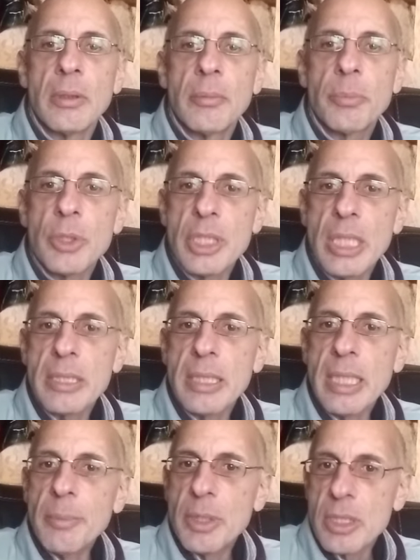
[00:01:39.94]
projects an
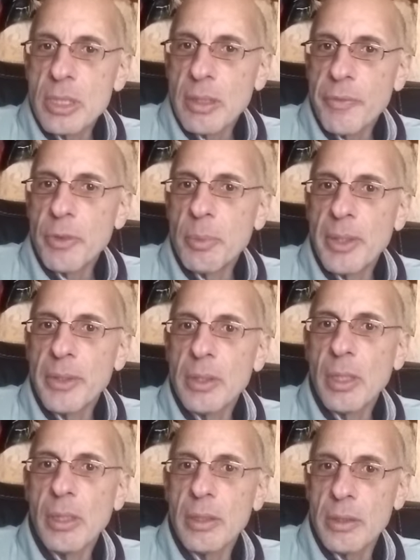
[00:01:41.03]
image of their mother
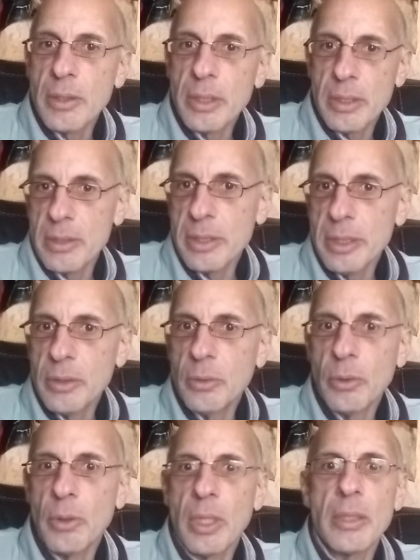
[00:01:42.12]
onto the casino
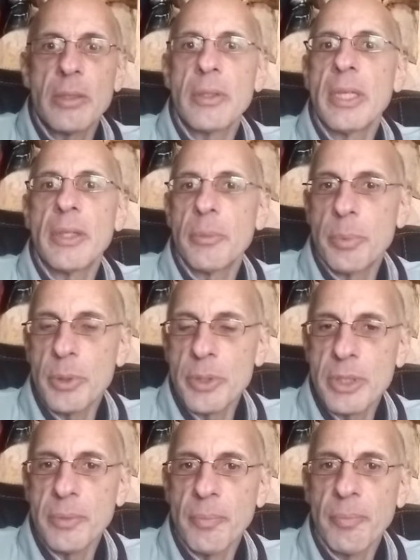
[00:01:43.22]
or onto the other
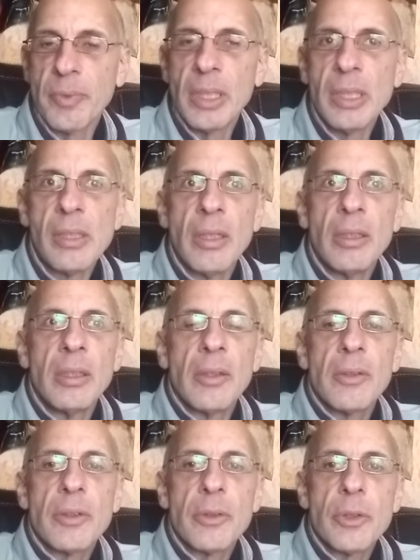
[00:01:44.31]
person.
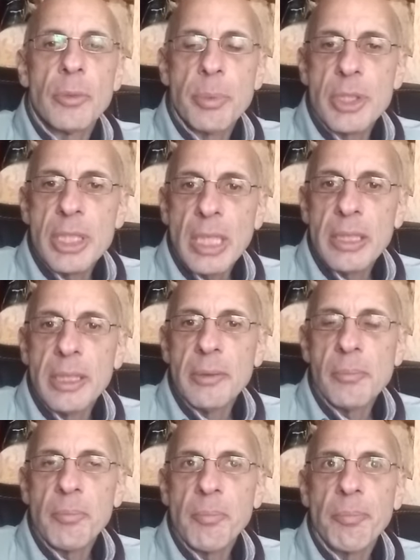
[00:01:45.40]
They're projecting.
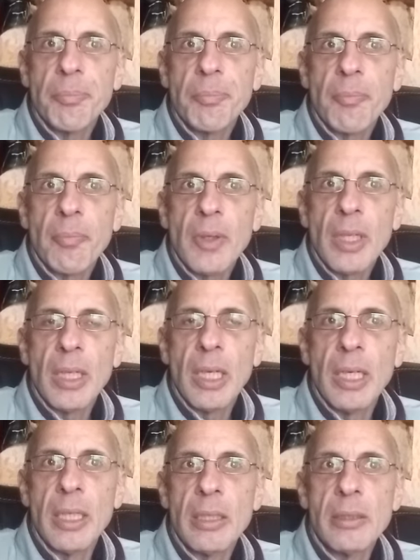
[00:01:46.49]

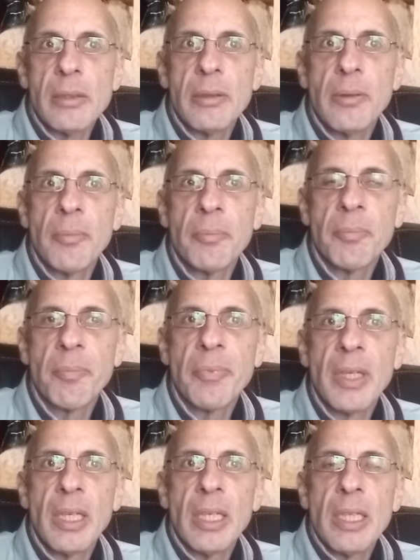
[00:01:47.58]
Uh,
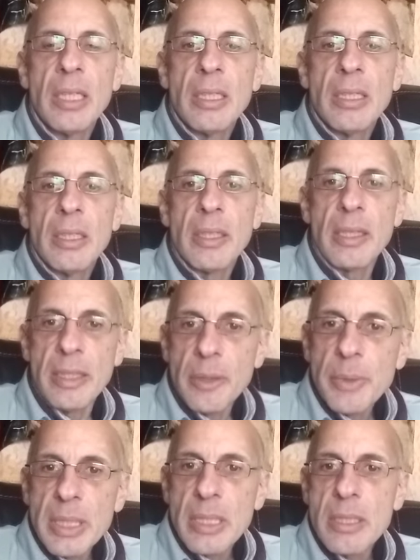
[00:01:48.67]
the
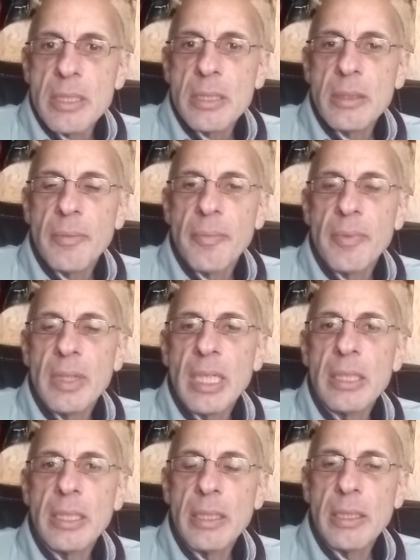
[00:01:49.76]
theory is
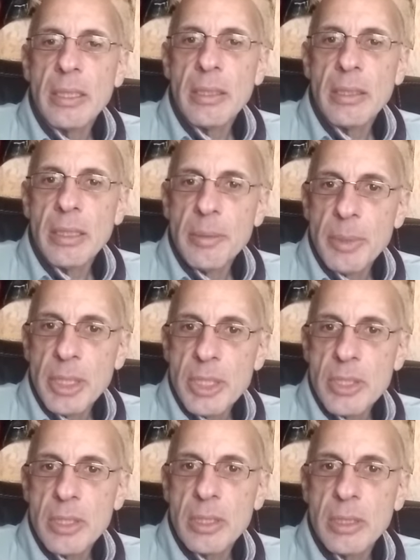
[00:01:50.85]
that the
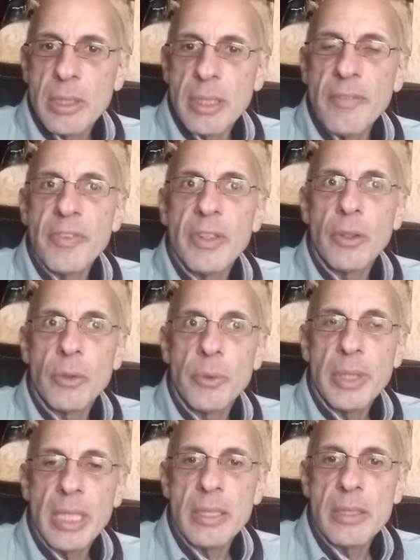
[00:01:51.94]
image the infant
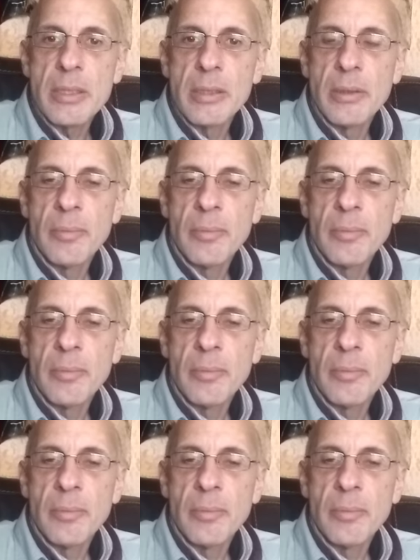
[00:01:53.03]
creates